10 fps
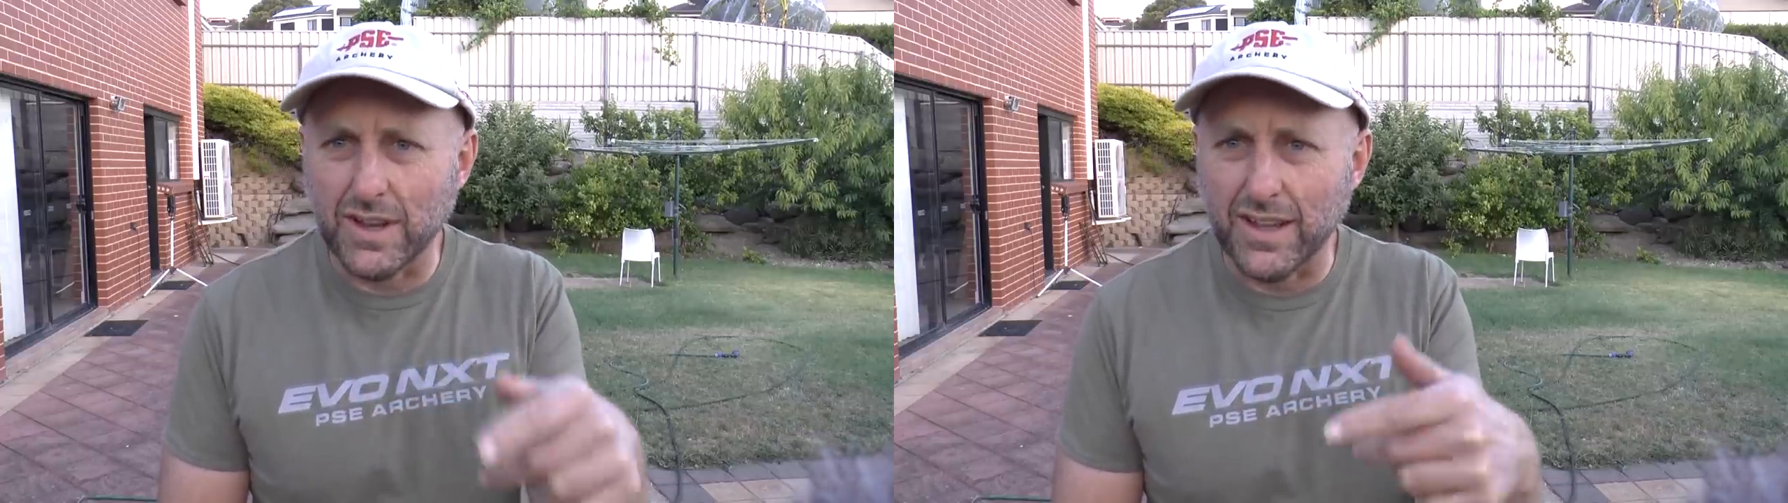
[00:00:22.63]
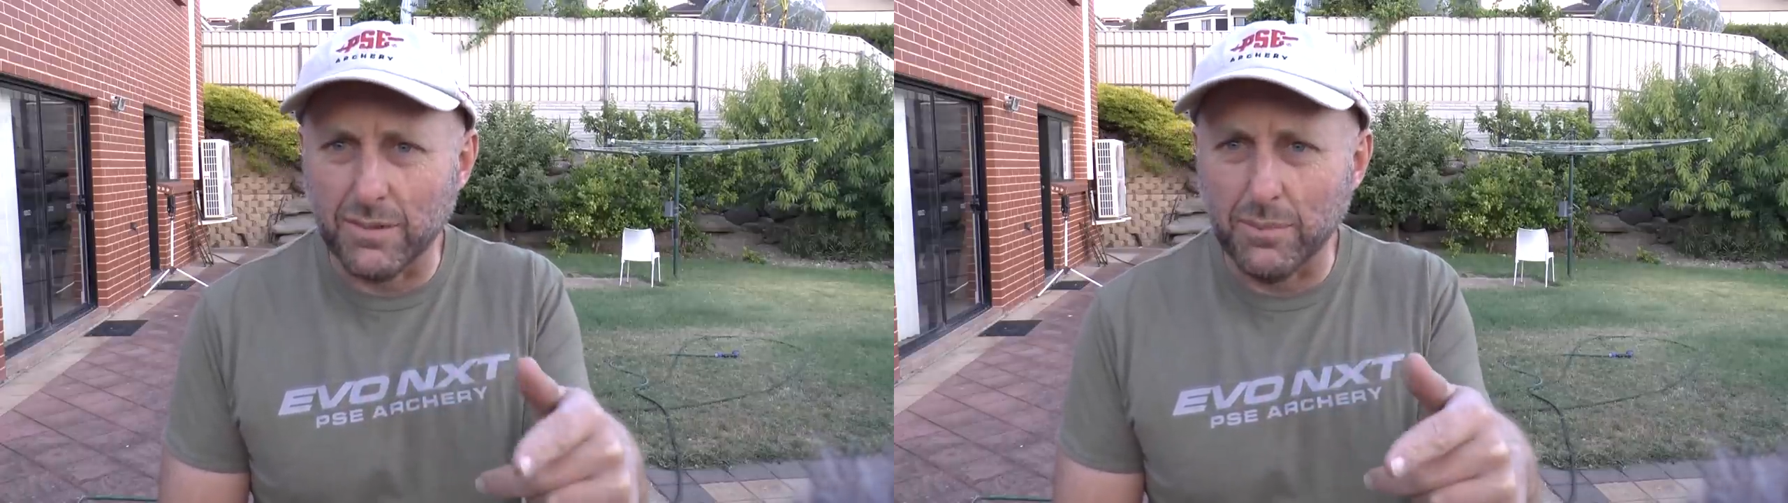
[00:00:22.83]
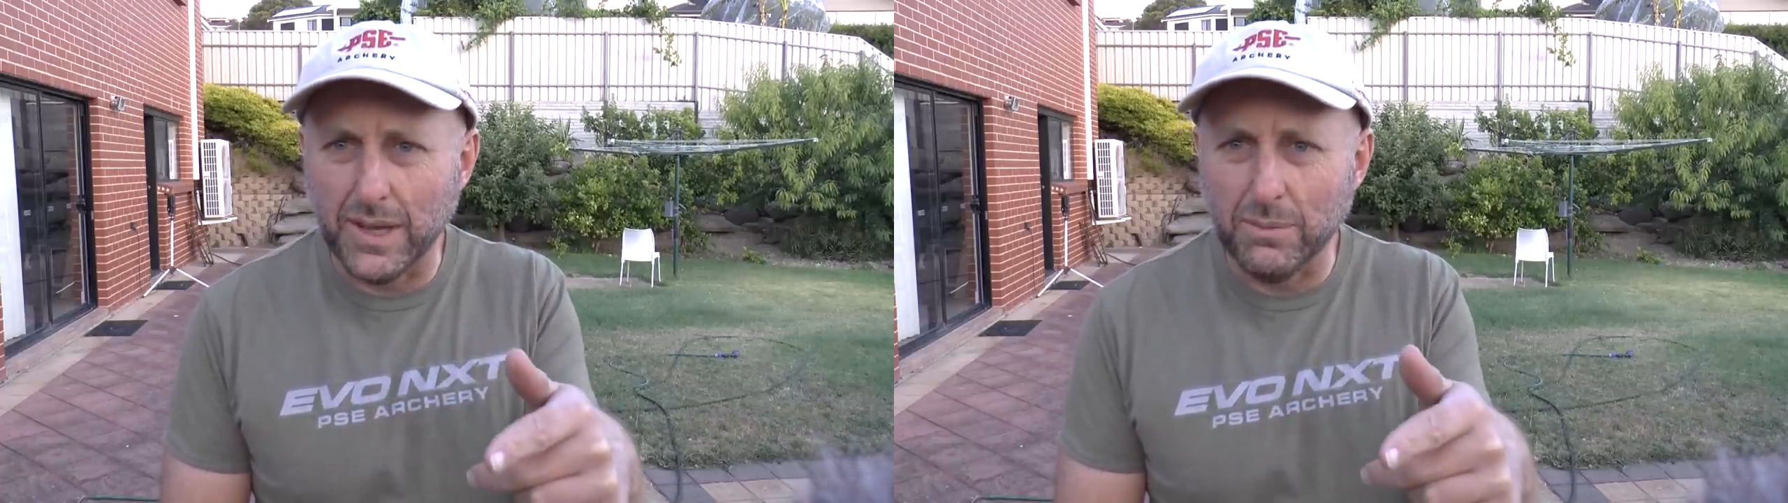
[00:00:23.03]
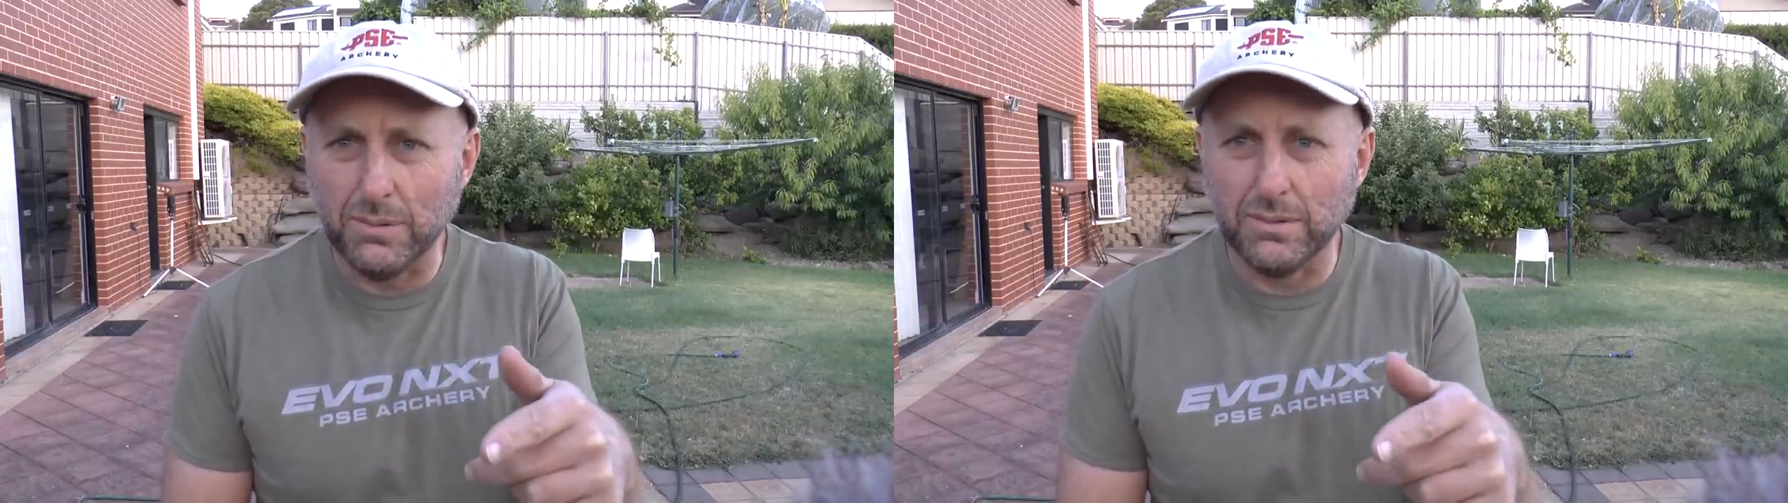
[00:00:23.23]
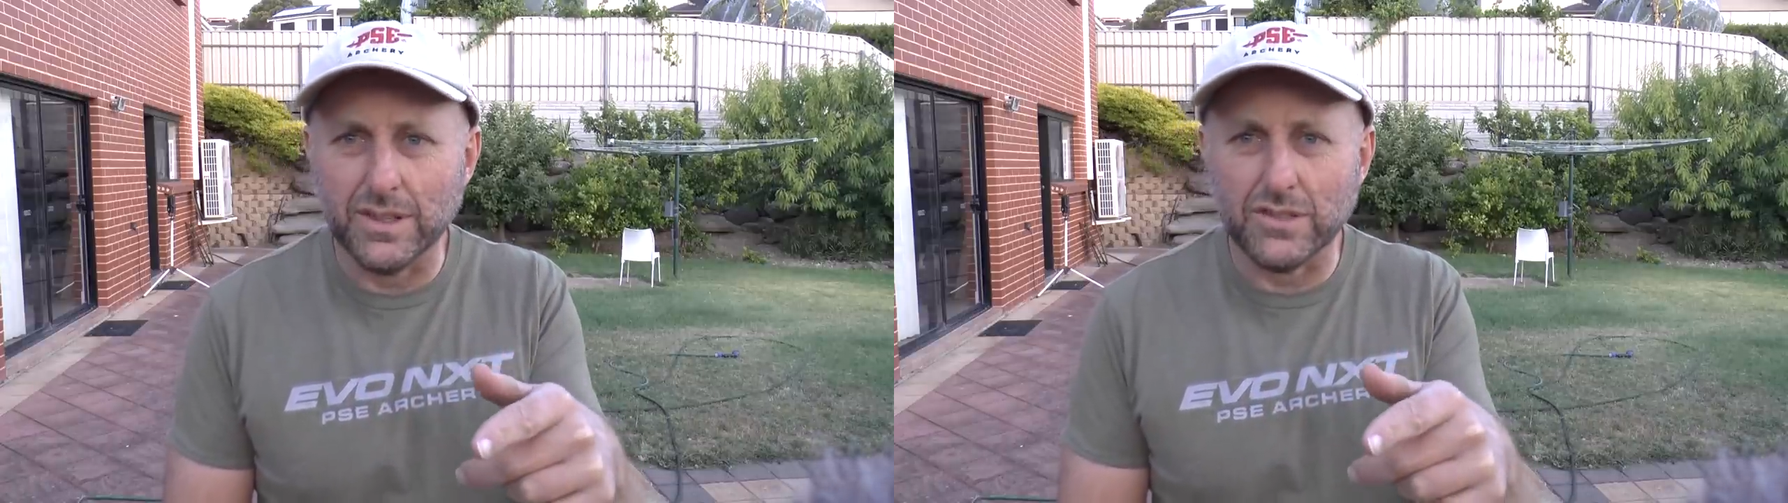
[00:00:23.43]
other
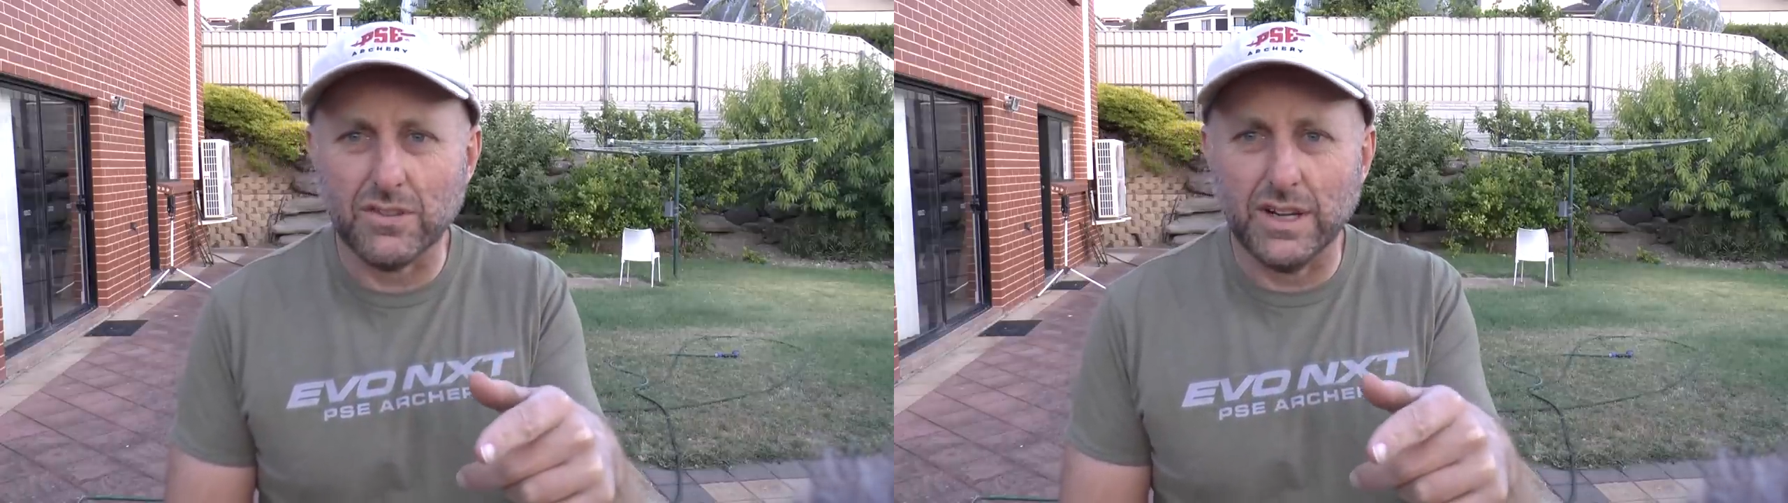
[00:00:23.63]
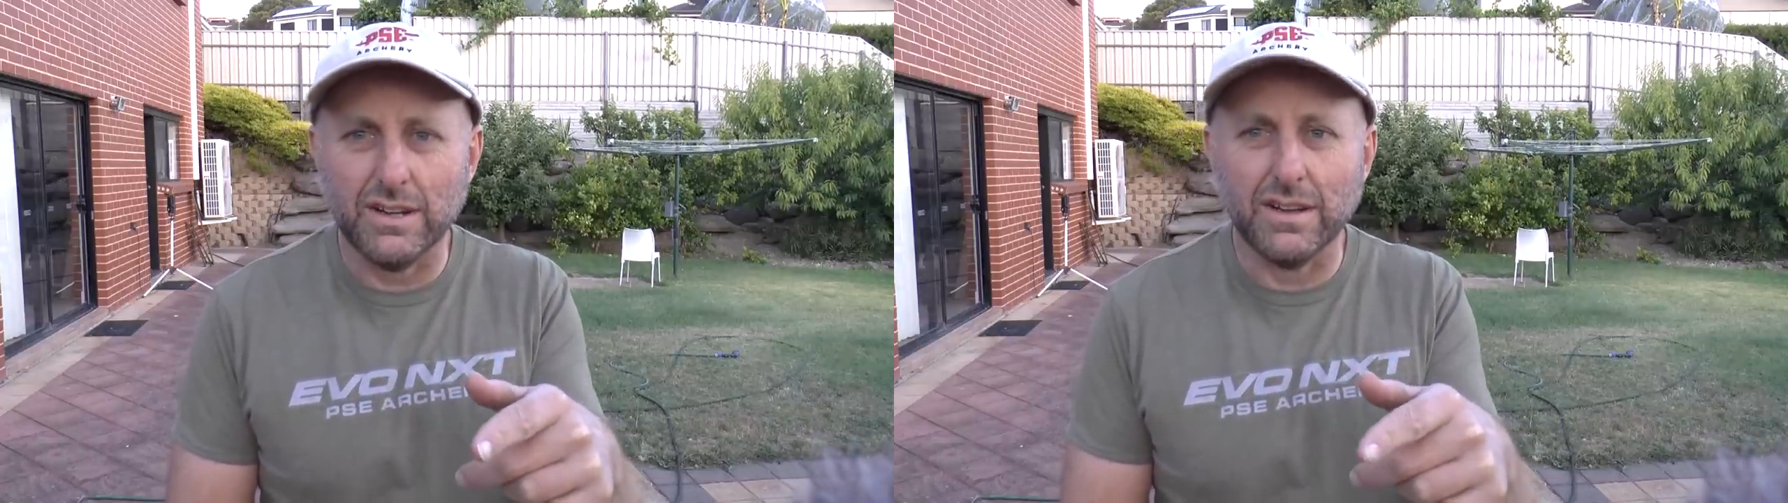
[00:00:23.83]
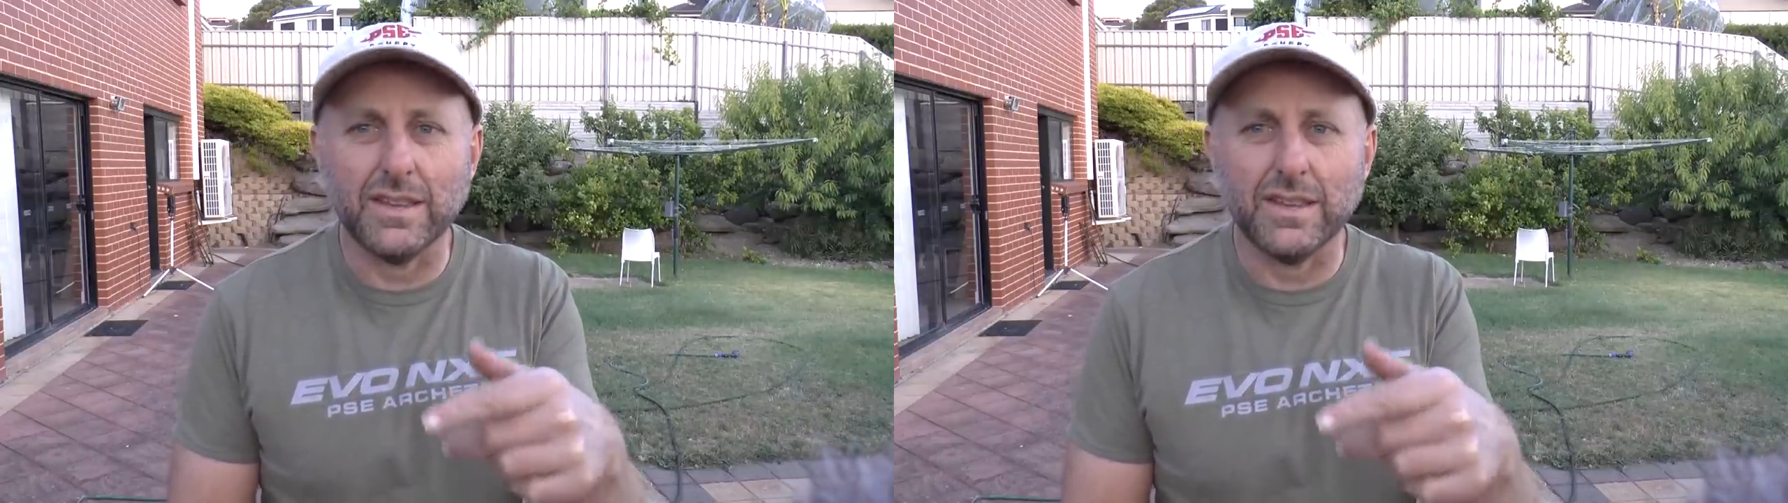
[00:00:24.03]
people in Australia